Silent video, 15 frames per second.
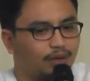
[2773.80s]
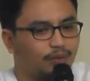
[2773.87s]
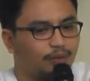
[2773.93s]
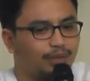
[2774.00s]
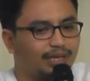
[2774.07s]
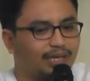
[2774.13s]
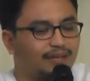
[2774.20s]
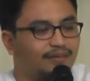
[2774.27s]

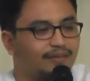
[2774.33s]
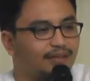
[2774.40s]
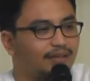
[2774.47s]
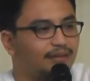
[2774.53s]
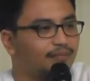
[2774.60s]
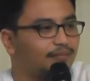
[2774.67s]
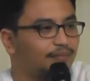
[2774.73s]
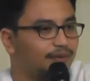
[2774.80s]
we can
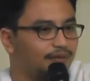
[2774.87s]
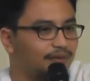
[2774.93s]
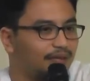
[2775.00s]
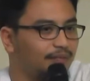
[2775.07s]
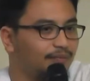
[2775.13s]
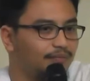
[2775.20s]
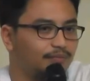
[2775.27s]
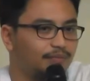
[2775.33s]
see,
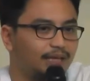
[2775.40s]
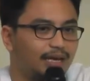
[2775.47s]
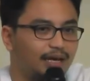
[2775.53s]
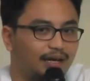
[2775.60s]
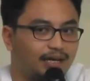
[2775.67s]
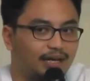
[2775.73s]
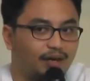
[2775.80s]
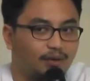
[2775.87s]
say, there
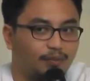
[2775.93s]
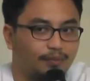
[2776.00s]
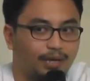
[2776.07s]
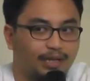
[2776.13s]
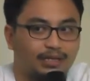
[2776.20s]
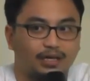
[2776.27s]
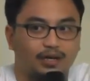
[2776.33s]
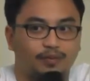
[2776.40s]
are now,
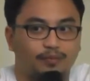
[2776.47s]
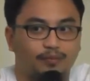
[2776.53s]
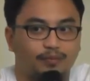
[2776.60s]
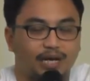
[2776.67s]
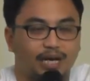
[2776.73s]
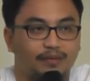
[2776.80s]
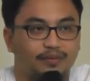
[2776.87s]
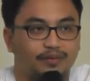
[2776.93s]
by now,
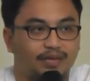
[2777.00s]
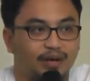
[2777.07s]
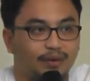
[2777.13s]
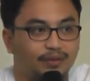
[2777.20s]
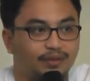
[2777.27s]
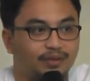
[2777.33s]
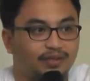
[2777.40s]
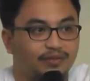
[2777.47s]
perhaps
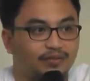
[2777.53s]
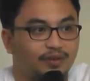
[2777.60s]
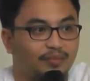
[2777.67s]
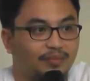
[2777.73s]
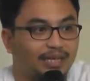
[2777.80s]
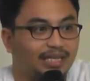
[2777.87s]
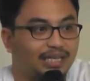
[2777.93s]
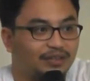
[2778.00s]
thousands, if not
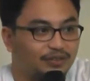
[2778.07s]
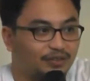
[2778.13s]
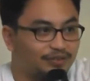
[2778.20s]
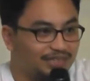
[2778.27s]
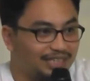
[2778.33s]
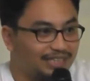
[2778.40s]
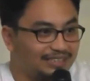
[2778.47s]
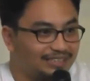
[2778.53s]
millions of
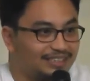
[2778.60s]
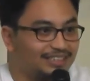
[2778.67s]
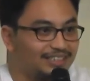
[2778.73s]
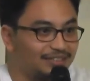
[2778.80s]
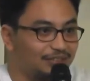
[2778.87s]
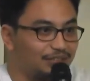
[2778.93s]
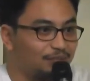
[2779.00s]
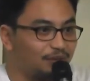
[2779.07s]
chains, isn't
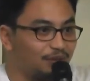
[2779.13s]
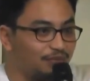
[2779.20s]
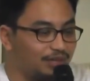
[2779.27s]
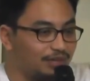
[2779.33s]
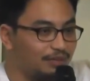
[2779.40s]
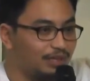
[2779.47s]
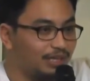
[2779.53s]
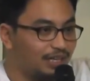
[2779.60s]
it, to the Prophet,